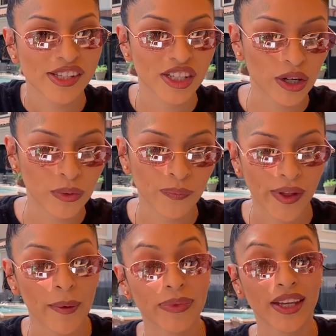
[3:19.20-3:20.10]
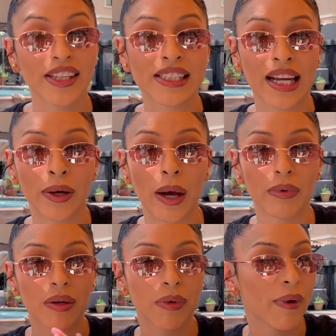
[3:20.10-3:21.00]
So I'm thinking tonight I'm
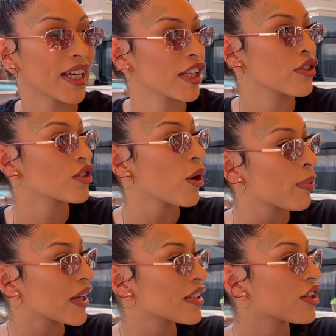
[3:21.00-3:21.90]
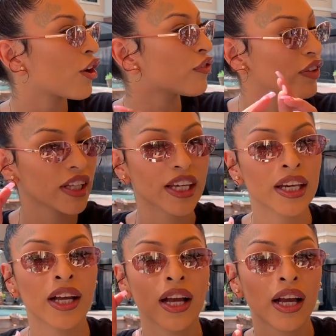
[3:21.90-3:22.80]
gonna be making sopes, hopefully
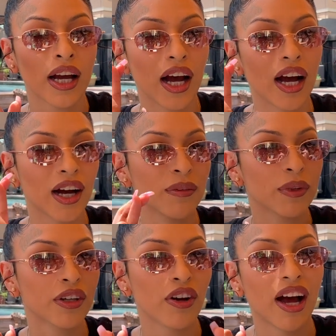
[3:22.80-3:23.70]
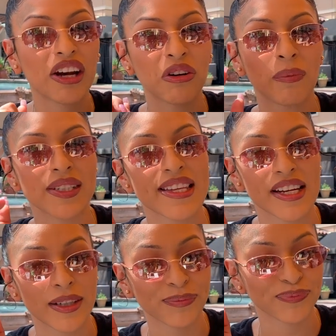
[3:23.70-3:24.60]
you know, I don't mess it
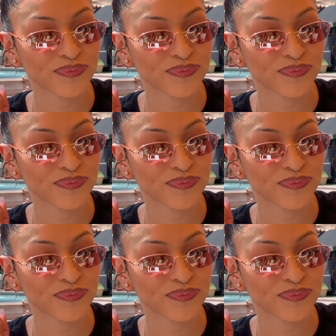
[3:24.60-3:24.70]
up.